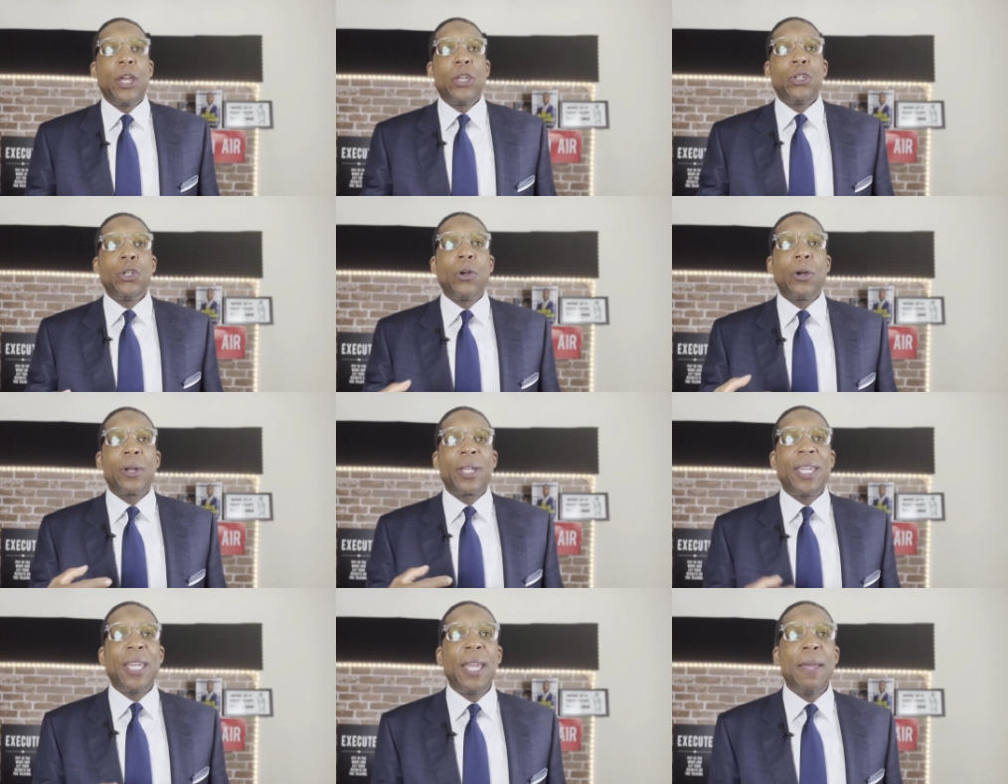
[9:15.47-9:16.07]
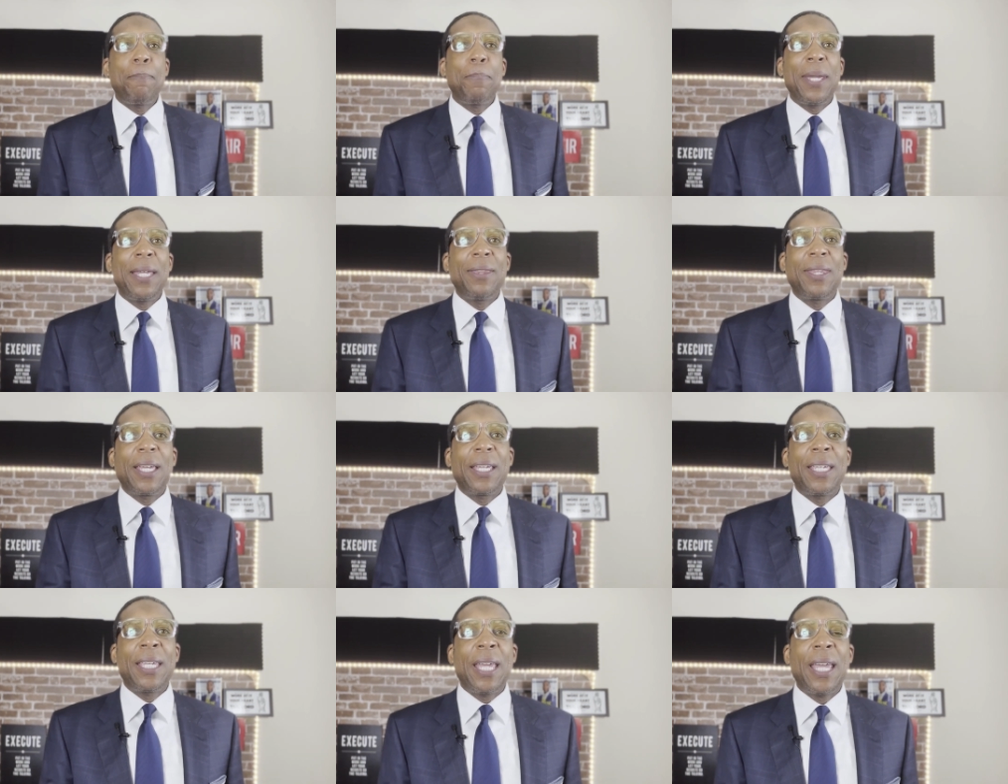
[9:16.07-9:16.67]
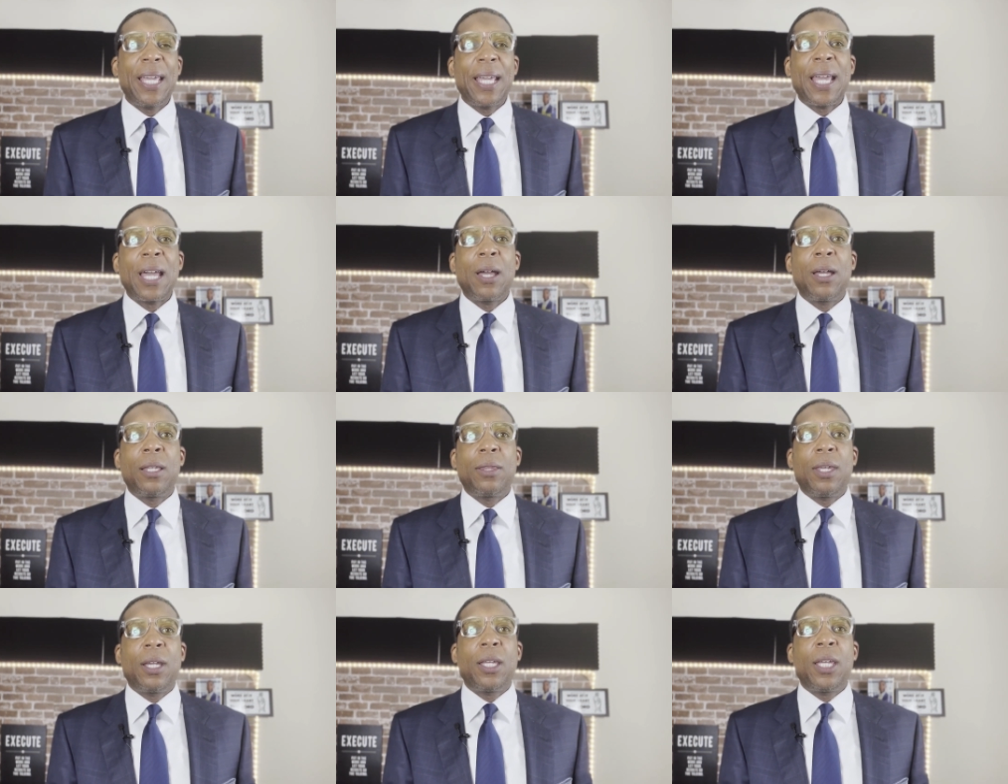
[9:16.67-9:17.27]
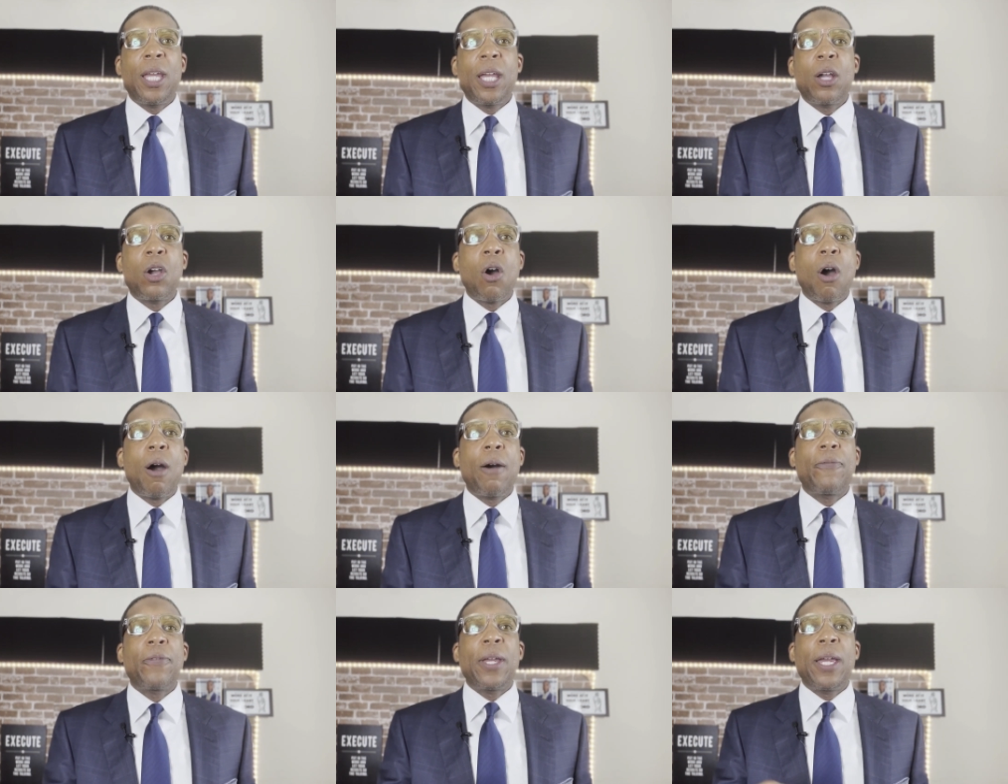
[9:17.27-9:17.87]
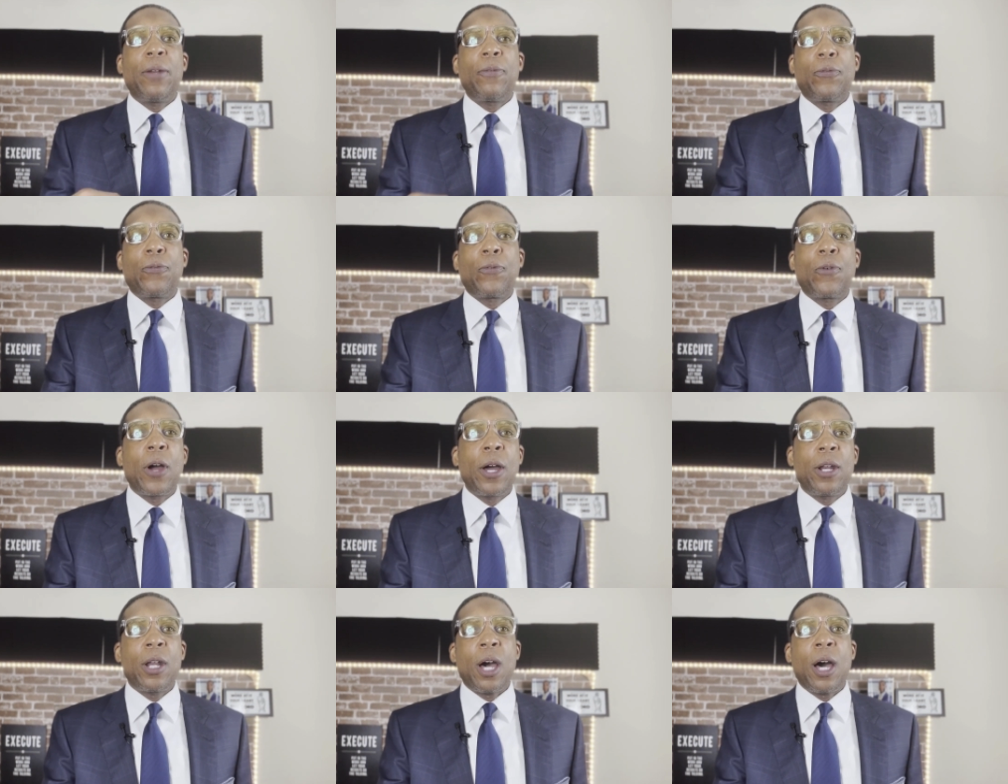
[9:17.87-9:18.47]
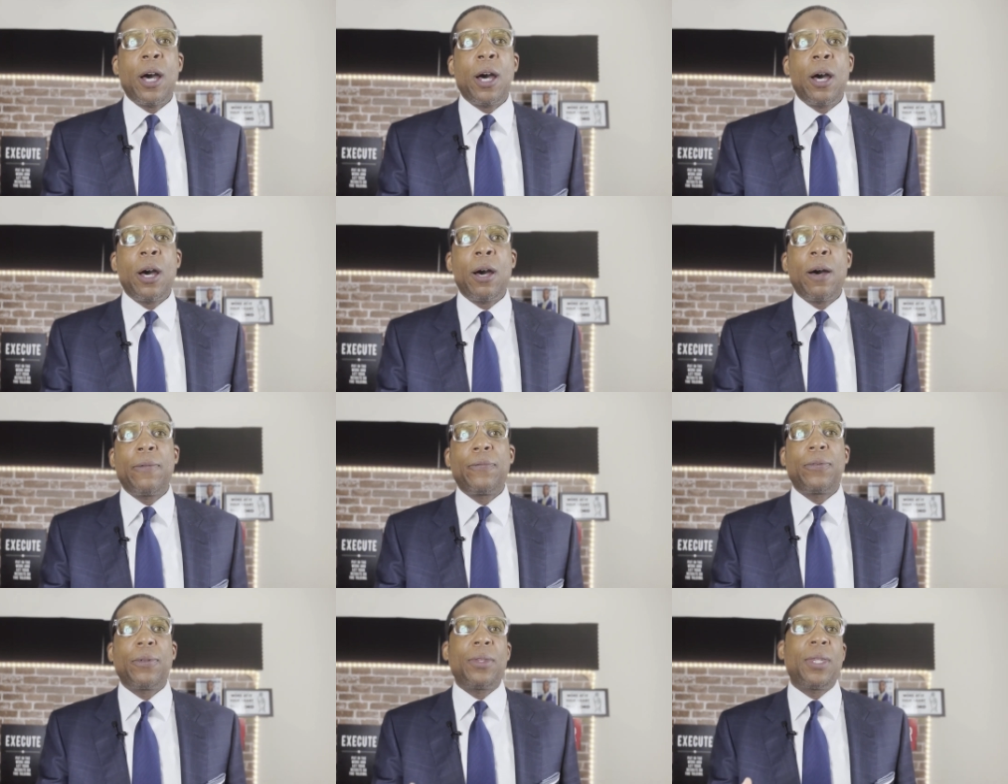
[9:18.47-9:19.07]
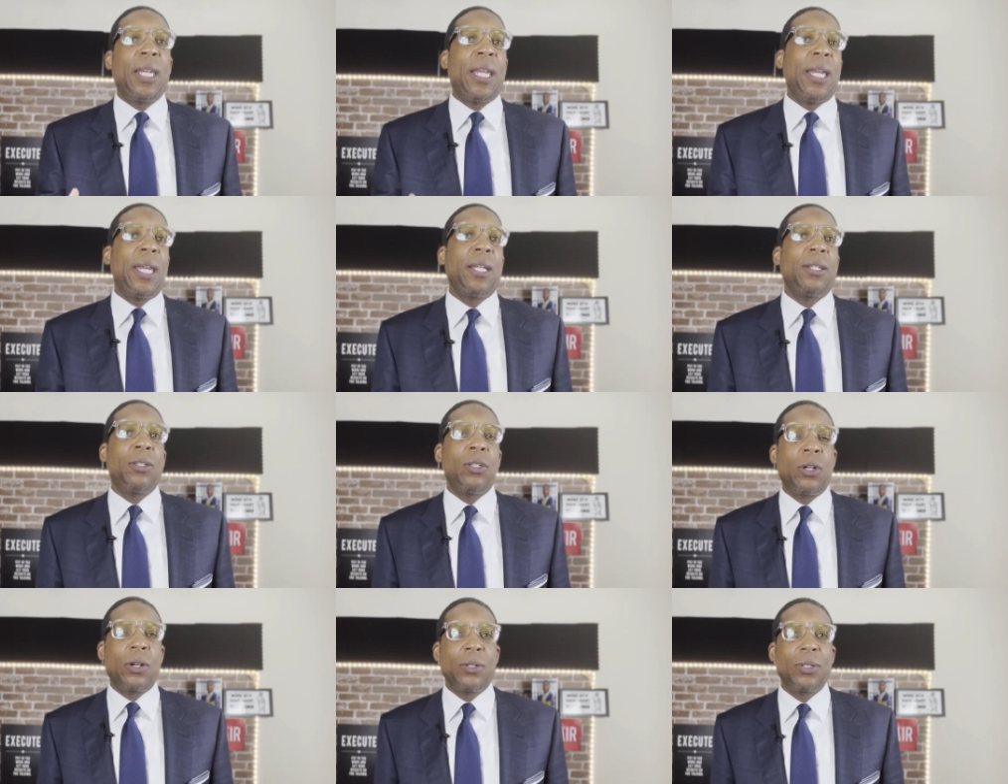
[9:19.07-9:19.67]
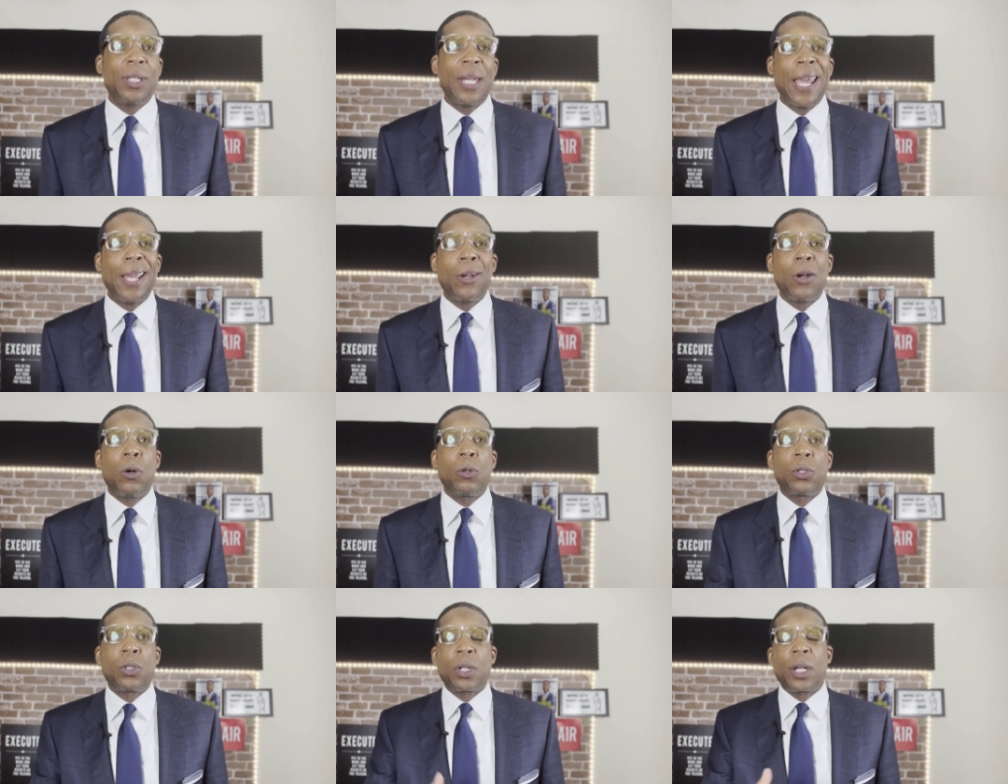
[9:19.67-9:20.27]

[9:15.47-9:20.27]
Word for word: you're keeping the kick uh, the kickoff in front of the your stakeholders.